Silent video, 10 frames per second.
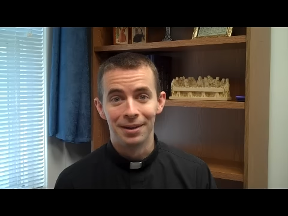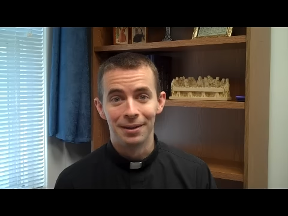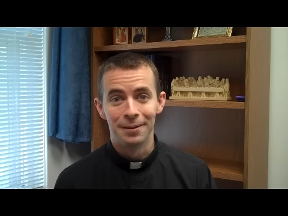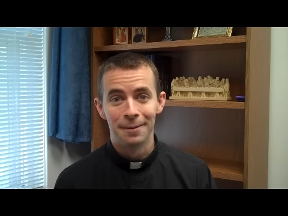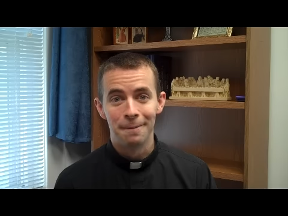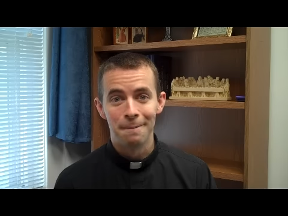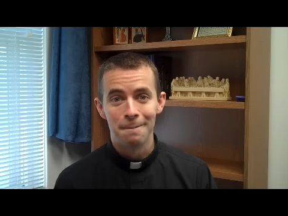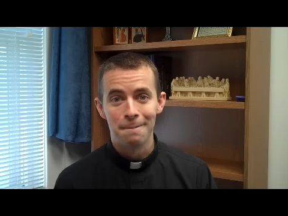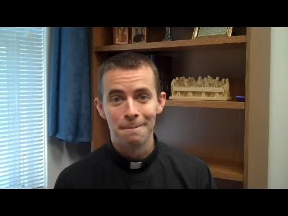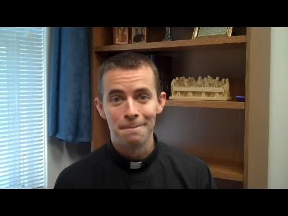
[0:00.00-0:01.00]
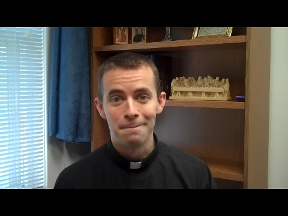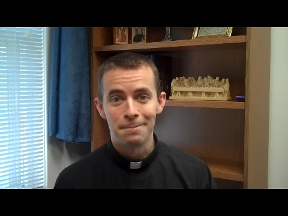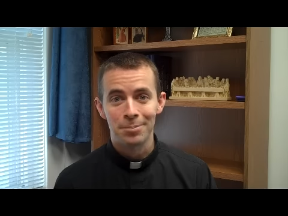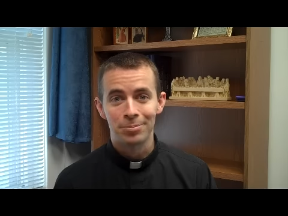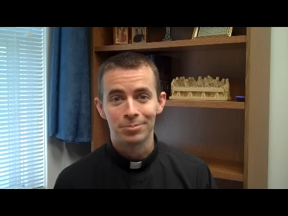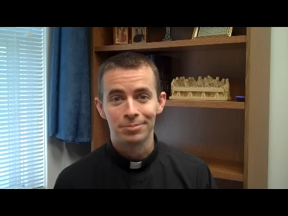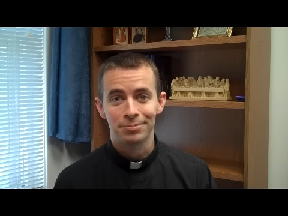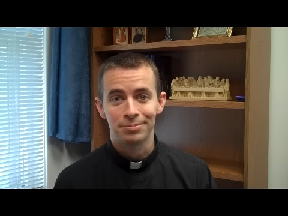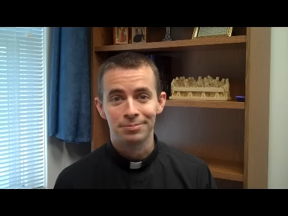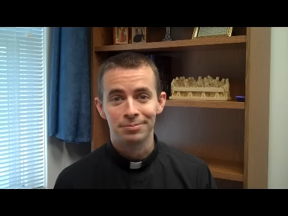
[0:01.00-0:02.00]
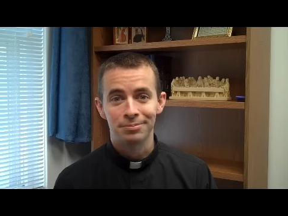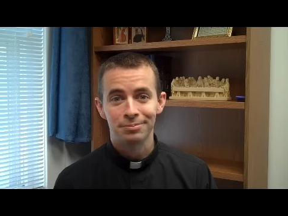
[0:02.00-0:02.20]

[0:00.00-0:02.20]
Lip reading: (silence)